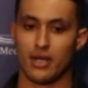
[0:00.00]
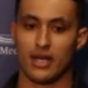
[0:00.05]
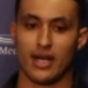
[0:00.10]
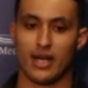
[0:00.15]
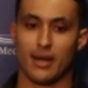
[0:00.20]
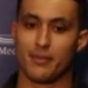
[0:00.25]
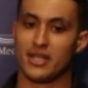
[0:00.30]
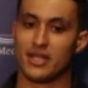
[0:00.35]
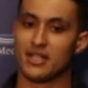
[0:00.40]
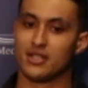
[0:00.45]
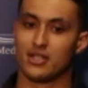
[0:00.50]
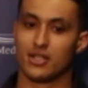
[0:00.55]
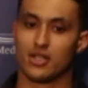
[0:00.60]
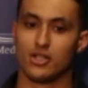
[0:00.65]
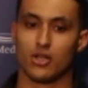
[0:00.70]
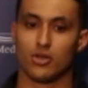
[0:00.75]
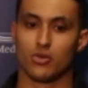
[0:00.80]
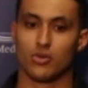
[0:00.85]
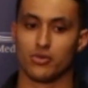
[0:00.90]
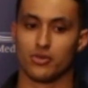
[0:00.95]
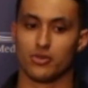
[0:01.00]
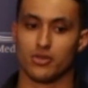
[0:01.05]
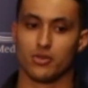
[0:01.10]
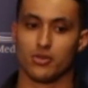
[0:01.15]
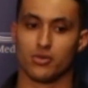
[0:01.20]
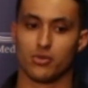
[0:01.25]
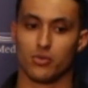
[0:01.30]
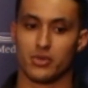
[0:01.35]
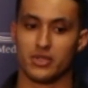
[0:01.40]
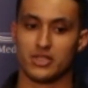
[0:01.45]
I mean, you know,
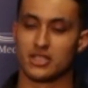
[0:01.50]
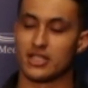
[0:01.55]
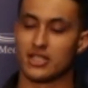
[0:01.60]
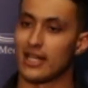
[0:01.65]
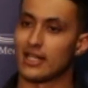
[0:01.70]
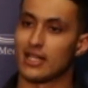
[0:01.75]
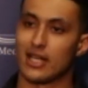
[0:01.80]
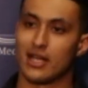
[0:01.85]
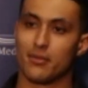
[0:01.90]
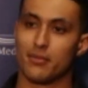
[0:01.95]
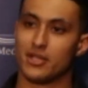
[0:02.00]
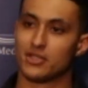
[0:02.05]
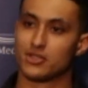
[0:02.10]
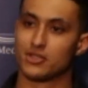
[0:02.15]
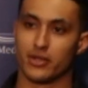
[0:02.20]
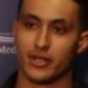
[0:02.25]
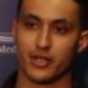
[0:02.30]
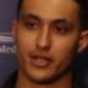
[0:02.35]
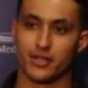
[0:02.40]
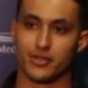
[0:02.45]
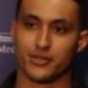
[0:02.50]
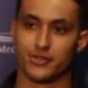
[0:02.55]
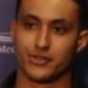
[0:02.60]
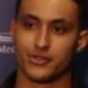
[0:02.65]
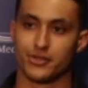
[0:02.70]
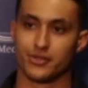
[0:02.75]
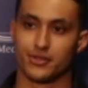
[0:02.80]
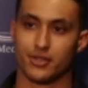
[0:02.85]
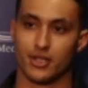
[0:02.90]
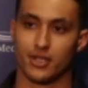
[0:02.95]
we just had a lot of mental
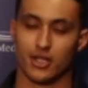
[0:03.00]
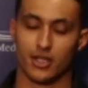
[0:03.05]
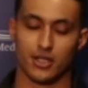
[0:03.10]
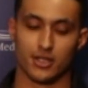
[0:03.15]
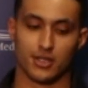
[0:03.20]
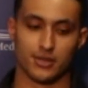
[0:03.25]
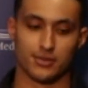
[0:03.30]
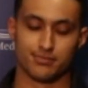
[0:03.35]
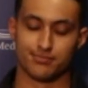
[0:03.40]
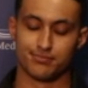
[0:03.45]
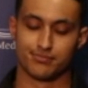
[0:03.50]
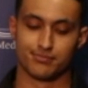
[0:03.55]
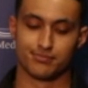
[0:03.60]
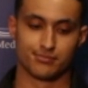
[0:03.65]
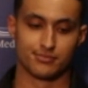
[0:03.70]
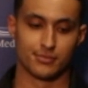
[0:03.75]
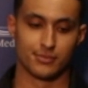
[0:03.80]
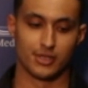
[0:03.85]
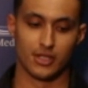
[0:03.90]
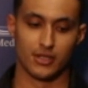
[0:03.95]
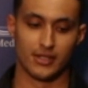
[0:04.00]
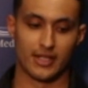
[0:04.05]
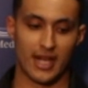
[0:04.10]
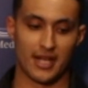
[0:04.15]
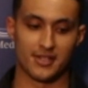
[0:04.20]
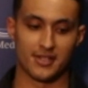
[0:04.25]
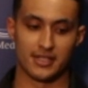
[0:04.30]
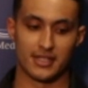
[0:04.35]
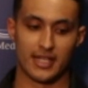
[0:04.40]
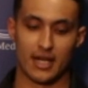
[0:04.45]
errors. You know, I
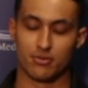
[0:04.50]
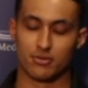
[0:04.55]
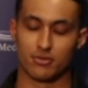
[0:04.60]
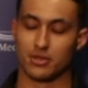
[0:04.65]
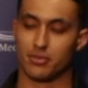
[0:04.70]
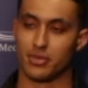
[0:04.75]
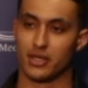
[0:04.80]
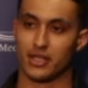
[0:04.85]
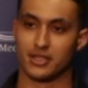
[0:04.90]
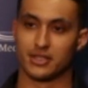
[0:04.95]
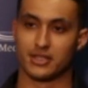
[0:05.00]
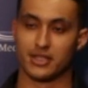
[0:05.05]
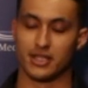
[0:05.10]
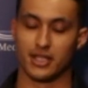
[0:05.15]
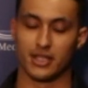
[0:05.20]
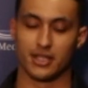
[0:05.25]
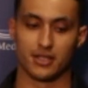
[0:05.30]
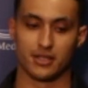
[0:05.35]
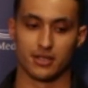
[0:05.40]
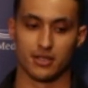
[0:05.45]
think that was the biggest thing.